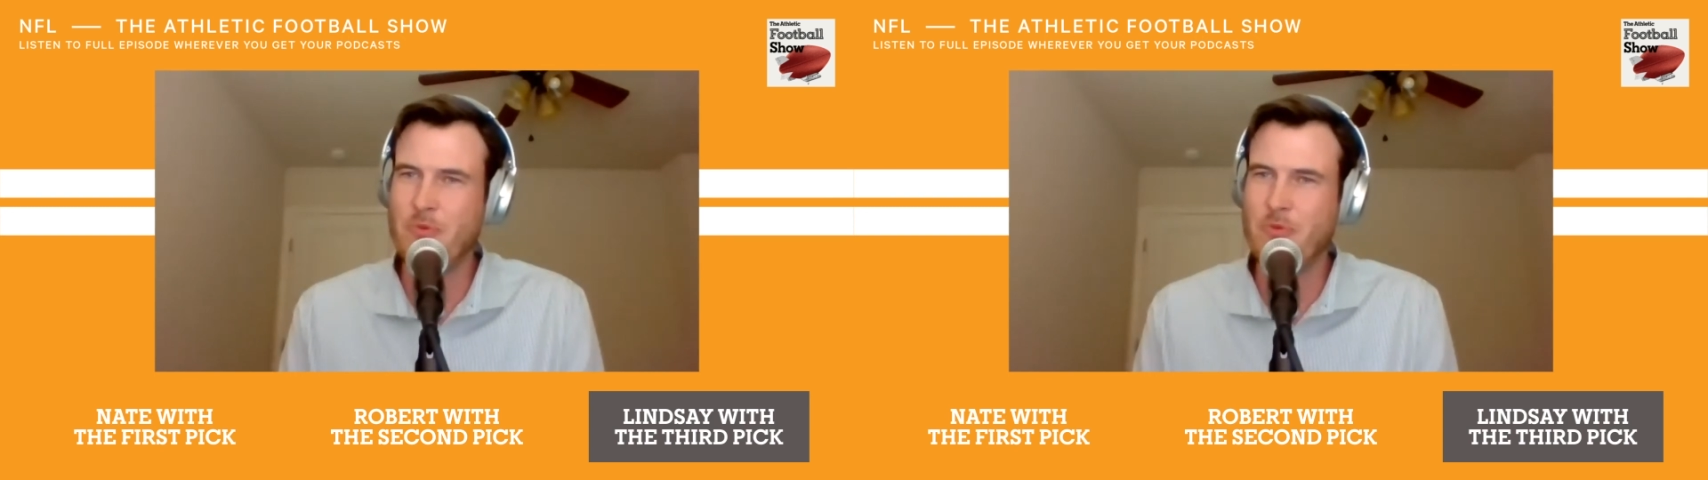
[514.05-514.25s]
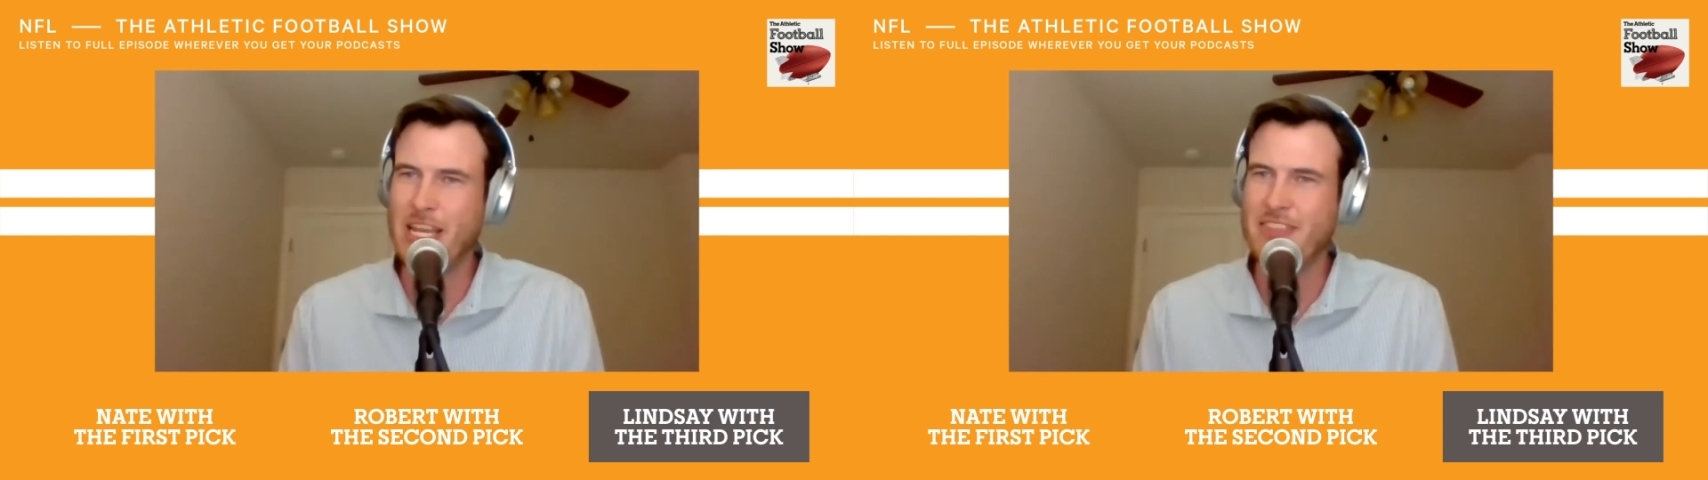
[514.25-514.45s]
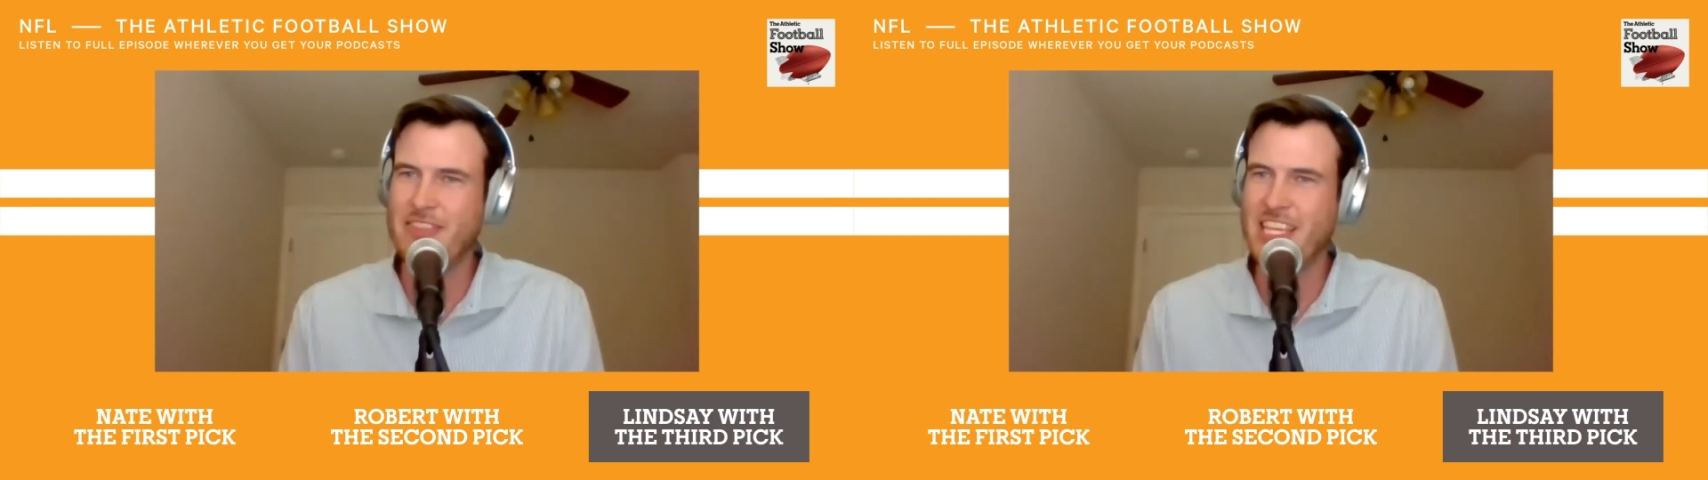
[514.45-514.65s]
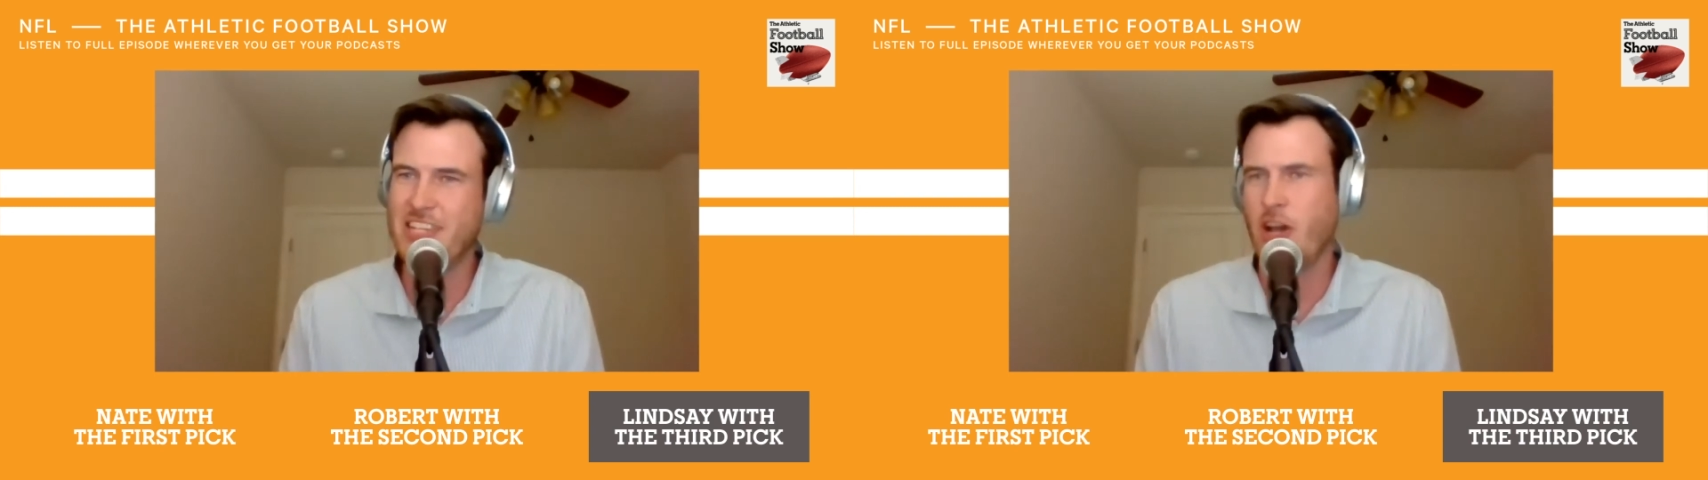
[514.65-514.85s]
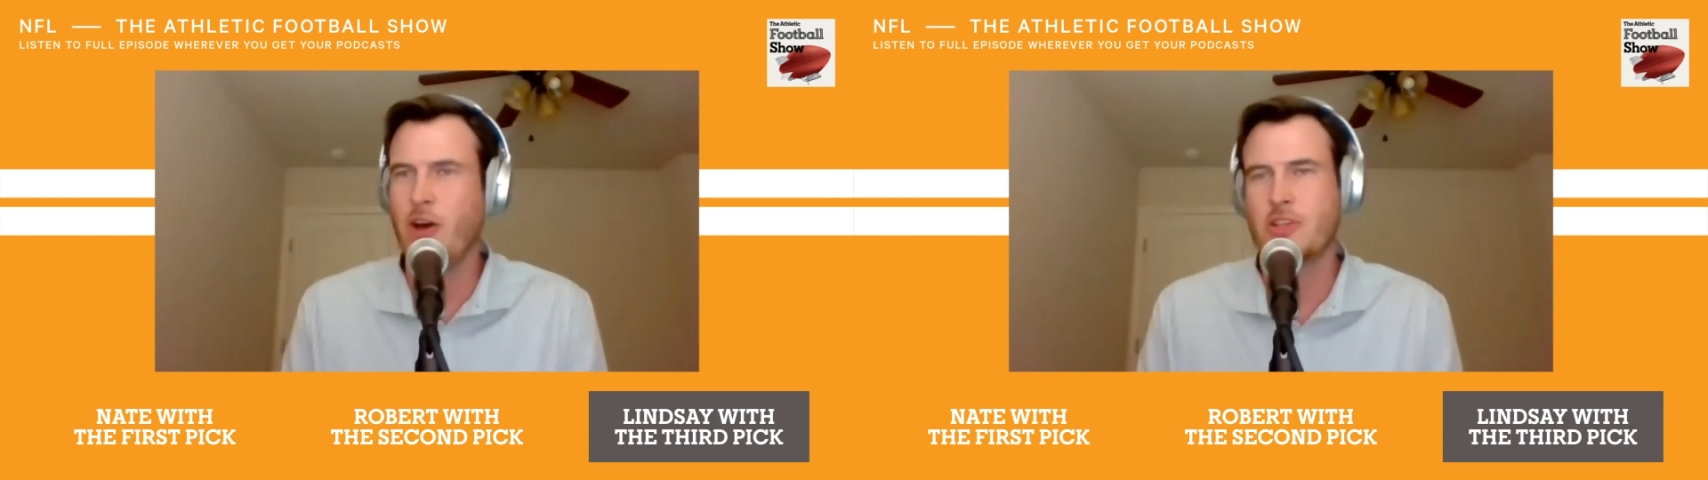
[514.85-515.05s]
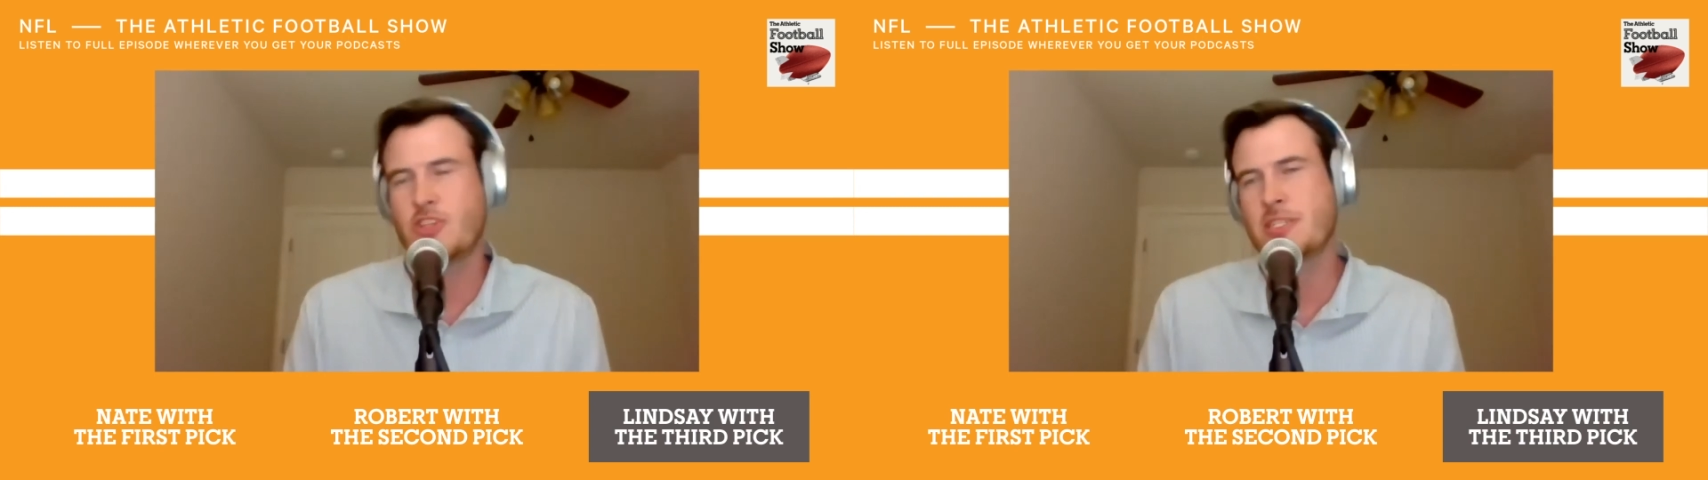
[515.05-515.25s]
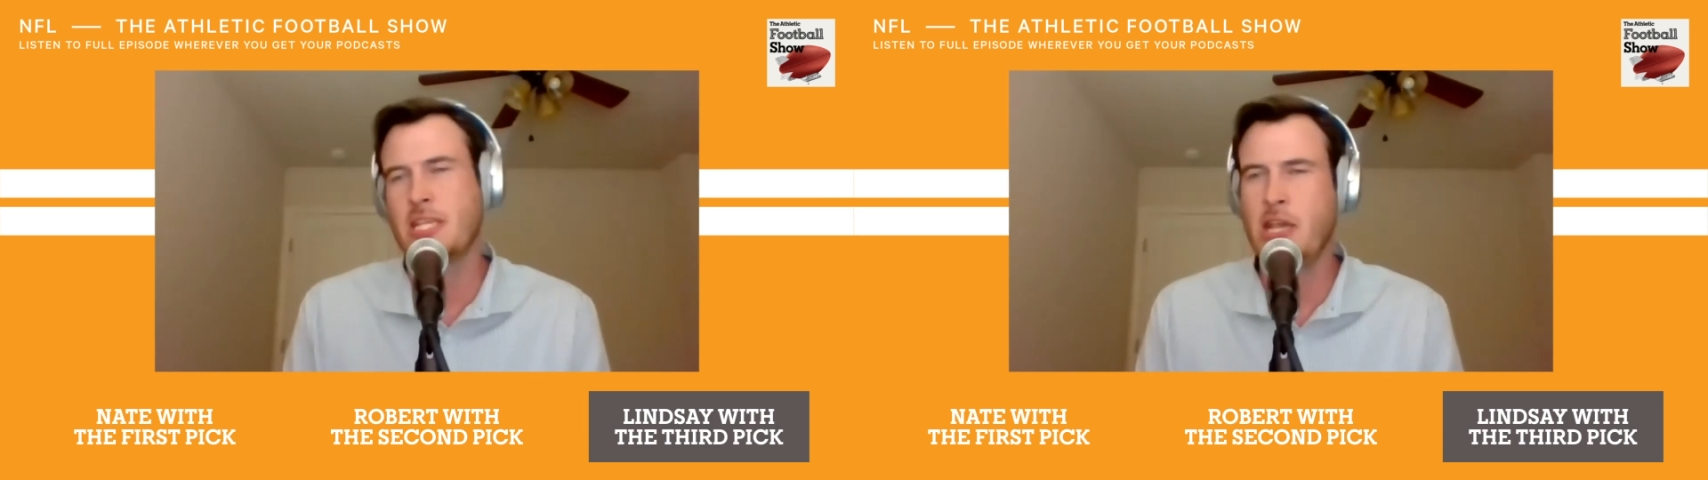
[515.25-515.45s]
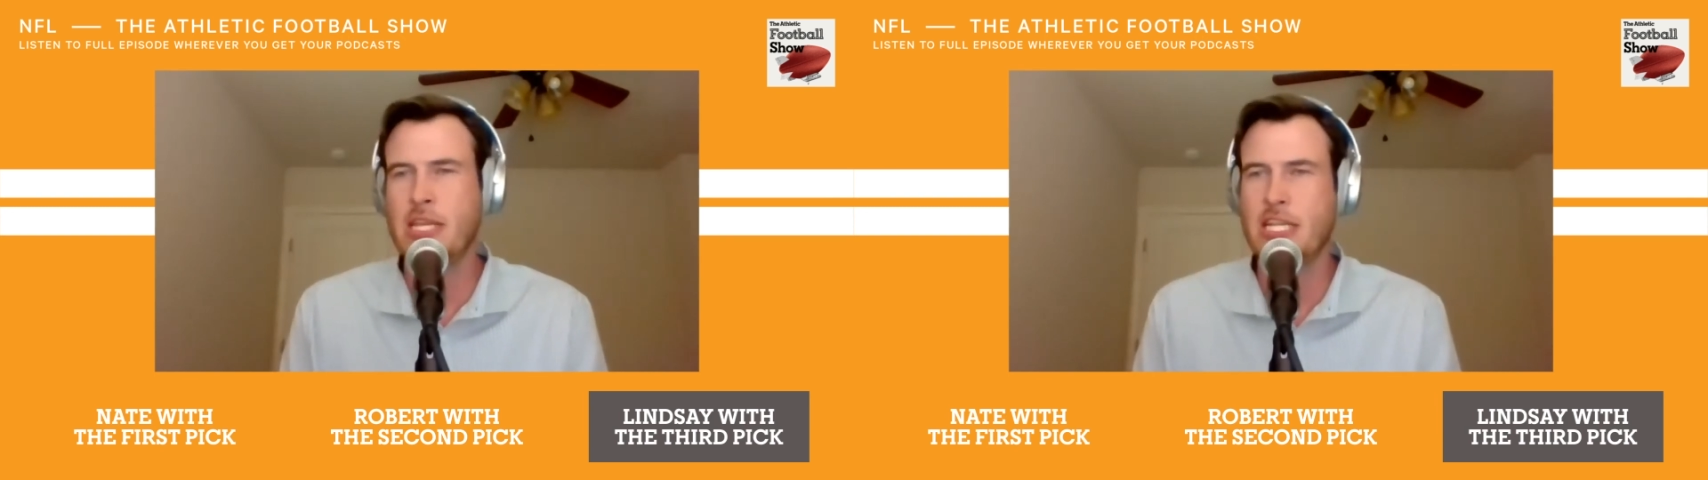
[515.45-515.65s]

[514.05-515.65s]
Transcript: like thinks oh it's just he only